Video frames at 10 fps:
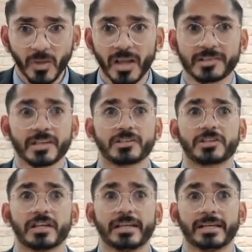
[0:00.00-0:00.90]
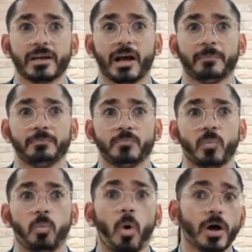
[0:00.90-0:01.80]
essentially
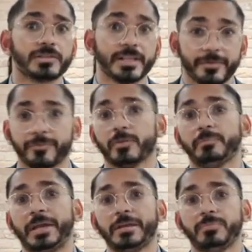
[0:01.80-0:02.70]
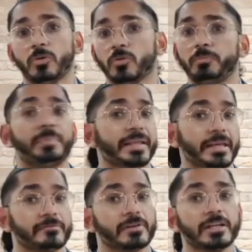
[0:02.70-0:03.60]
what different people, be
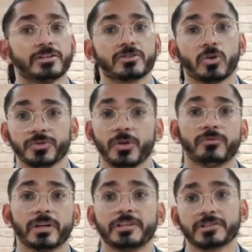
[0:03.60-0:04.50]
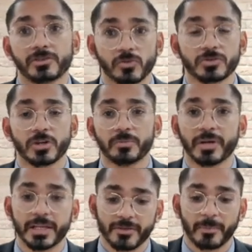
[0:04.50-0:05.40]
they religious or non-religious, also
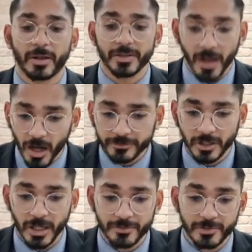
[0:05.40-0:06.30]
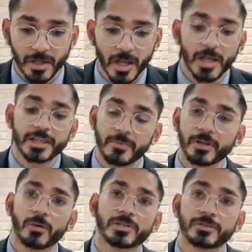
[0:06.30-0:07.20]
believe about the afterlife. Then we
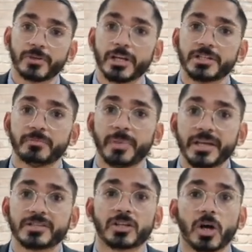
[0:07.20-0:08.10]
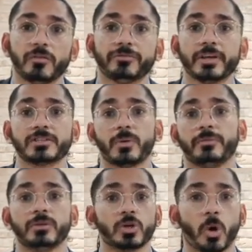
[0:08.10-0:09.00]
go into religion, peace and conflict, where
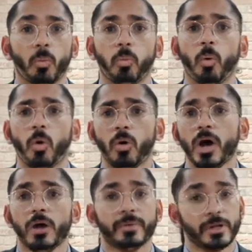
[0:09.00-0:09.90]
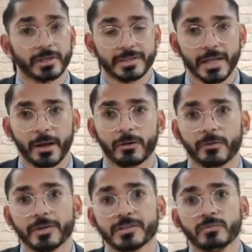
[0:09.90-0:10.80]
we look at war, we look at
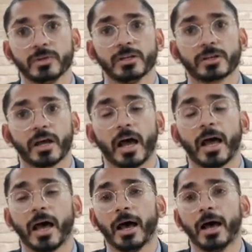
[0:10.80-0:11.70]
terrorism, we look at